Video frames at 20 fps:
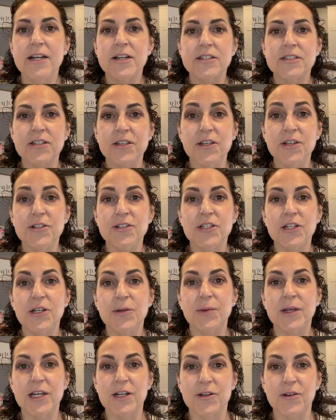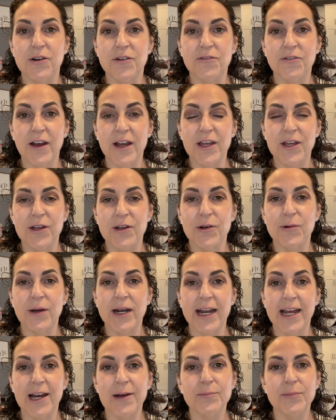so YouTube can notify you
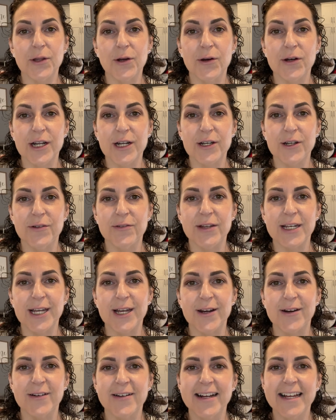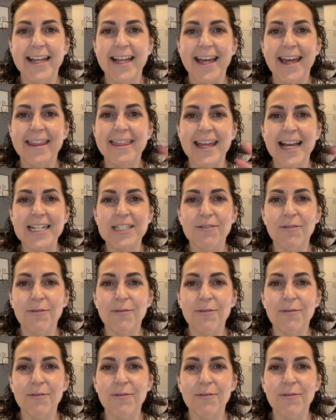when I upload a new video. Thanks for